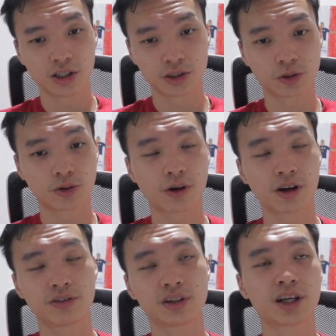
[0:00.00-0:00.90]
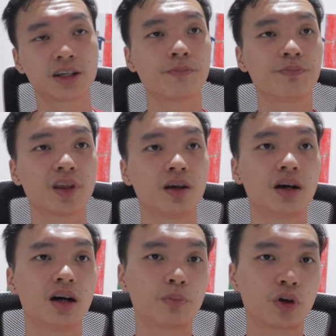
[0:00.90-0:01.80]
So I feel like
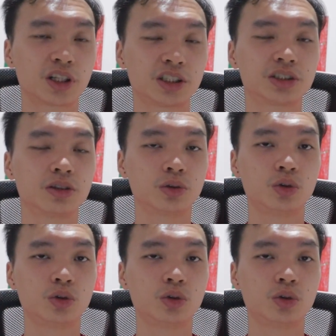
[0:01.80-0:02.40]
a potential